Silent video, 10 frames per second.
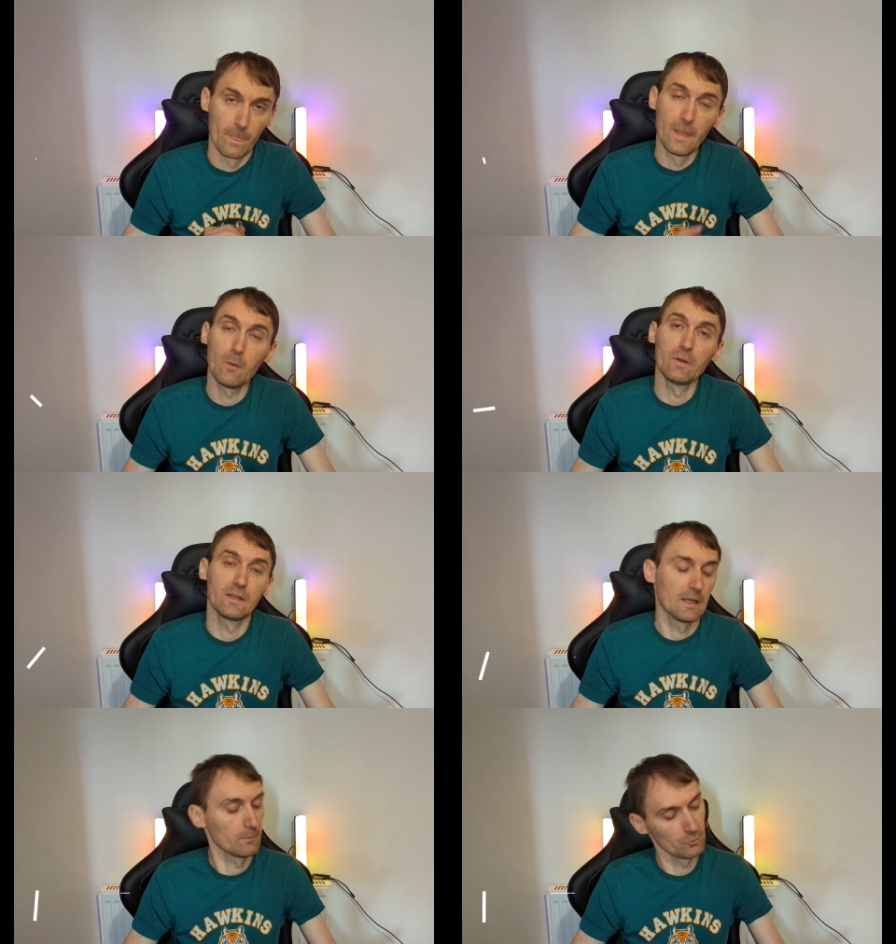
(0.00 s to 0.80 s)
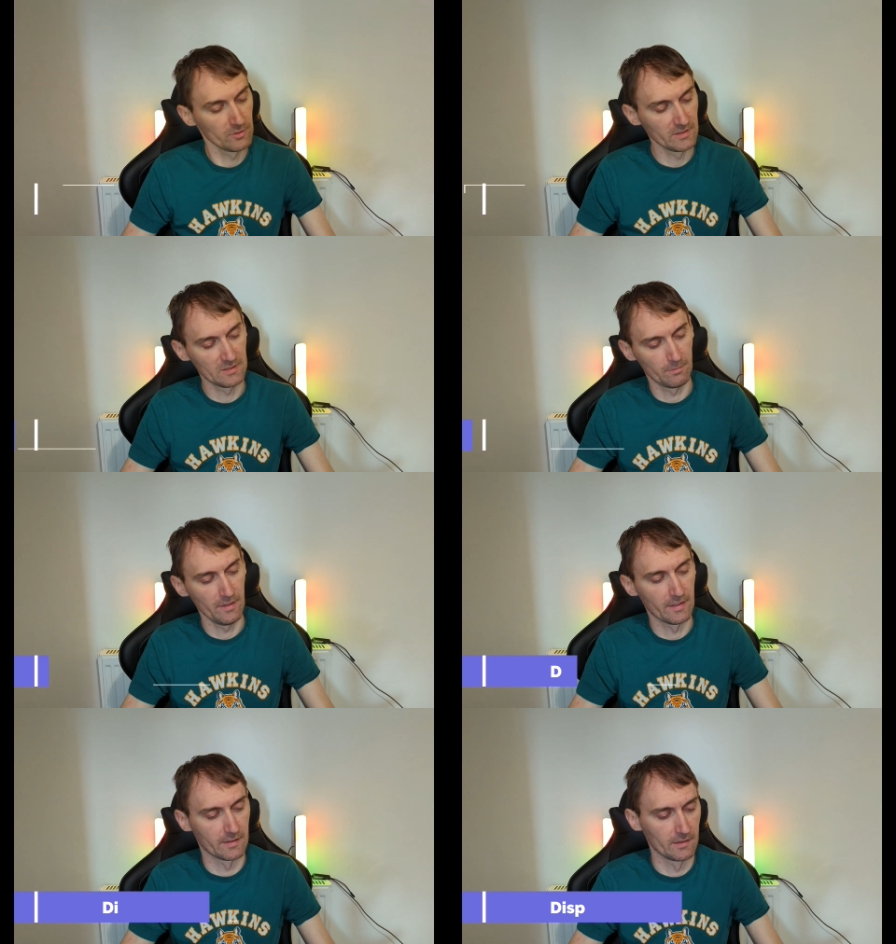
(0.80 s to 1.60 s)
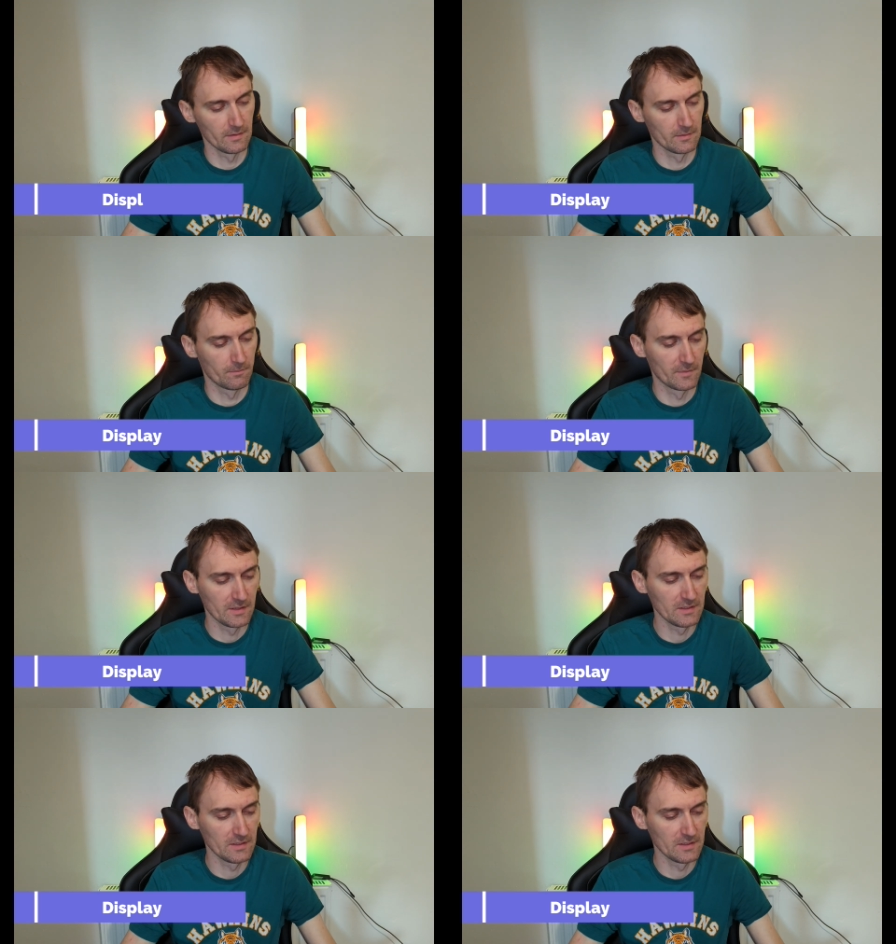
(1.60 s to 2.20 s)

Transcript: Now when it comes to the display on it, the